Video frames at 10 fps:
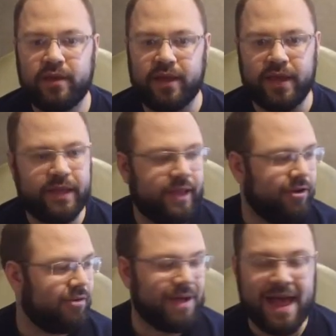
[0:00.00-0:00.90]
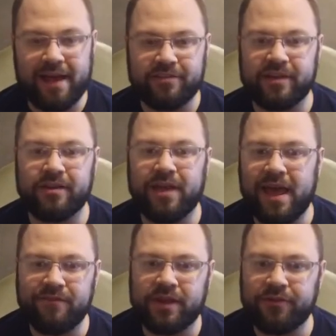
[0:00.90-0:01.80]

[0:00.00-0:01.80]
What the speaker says: And here at my house, I don't have any